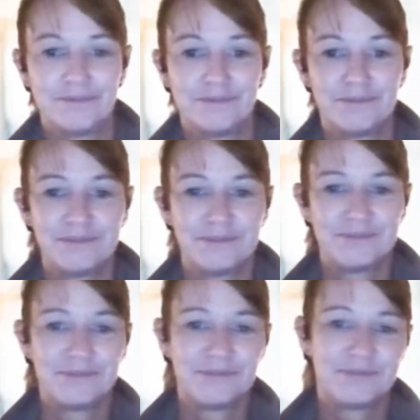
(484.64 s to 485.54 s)

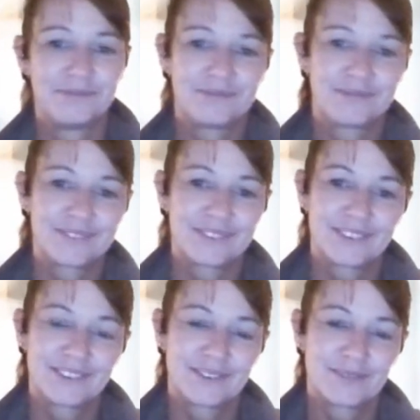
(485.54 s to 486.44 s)

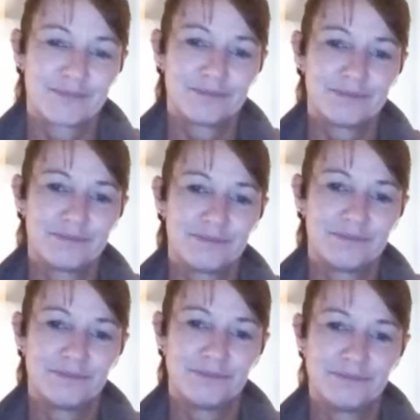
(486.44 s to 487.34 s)

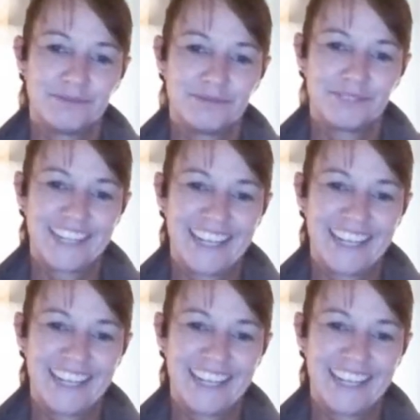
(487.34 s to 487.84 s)
The person shown says nothing.